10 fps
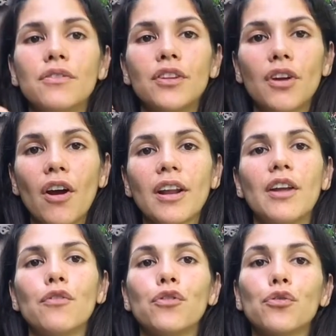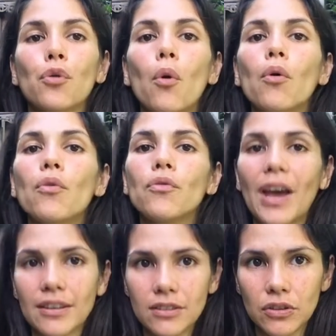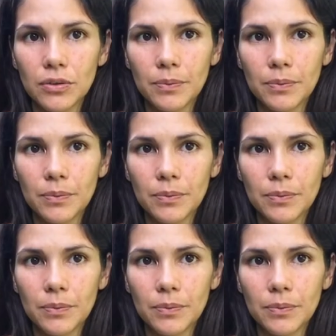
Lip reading: the dark night of your soul faster.